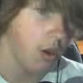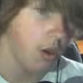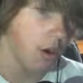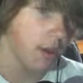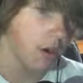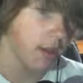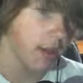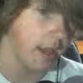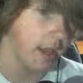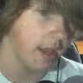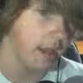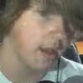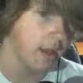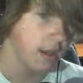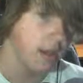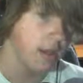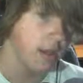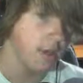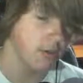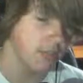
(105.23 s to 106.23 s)
Okay.
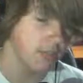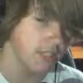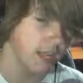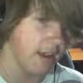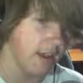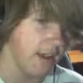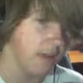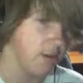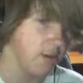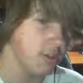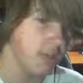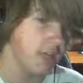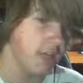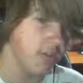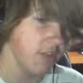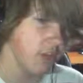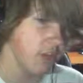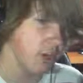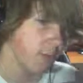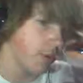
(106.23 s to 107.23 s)
You're safe, you're
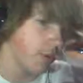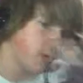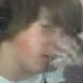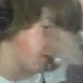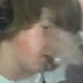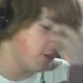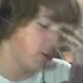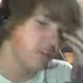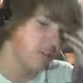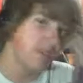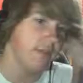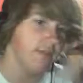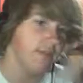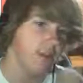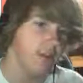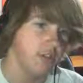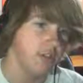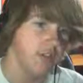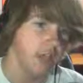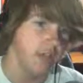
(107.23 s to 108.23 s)
safe little buddy. You're safe
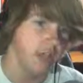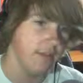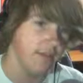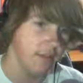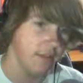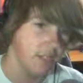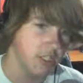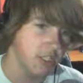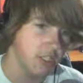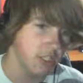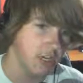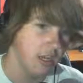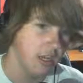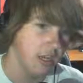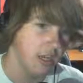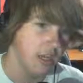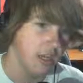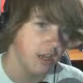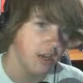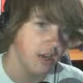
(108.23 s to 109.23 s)
little jellyfish.
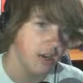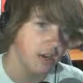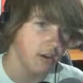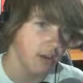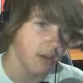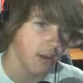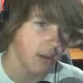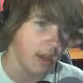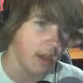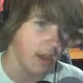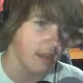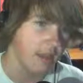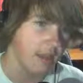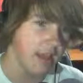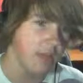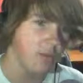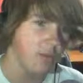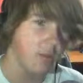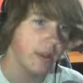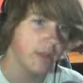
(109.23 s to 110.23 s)
Okay. And
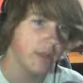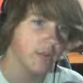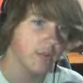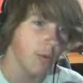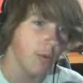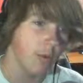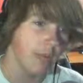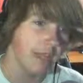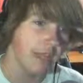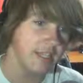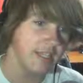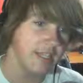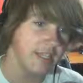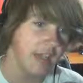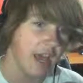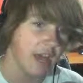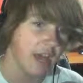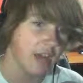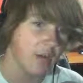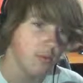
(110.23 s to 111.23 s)
then we can replace
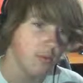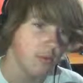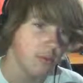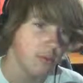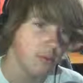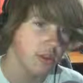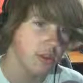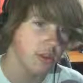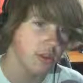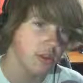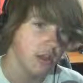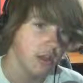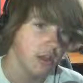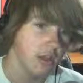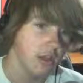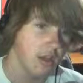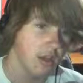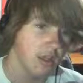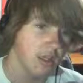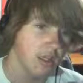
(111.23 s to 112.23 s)
that with
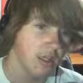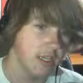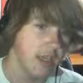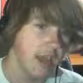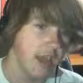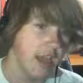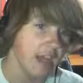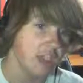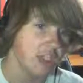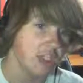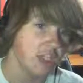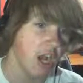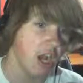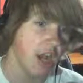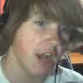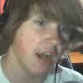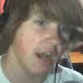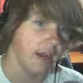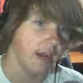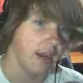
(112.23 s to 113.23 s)
Today I
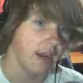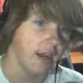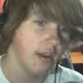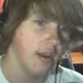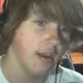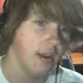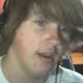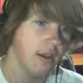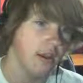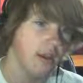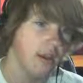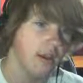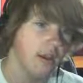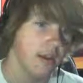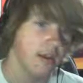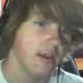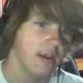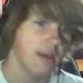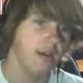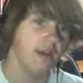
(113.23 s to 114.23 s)
Shine.
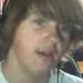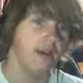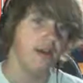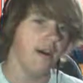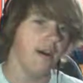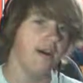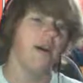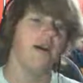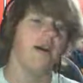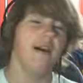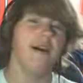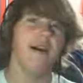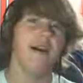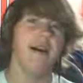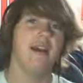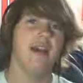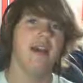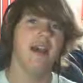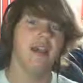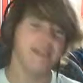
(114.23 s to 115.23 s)
Ah.
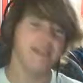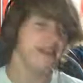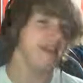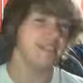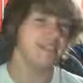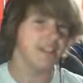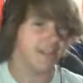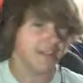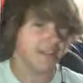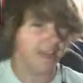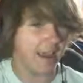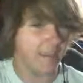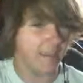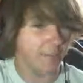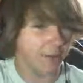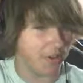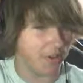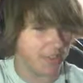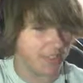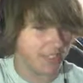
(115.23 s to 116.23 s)
And that's how the
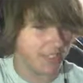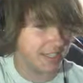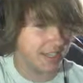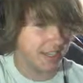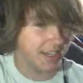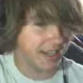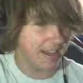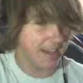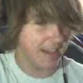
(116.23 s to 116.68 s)
game works.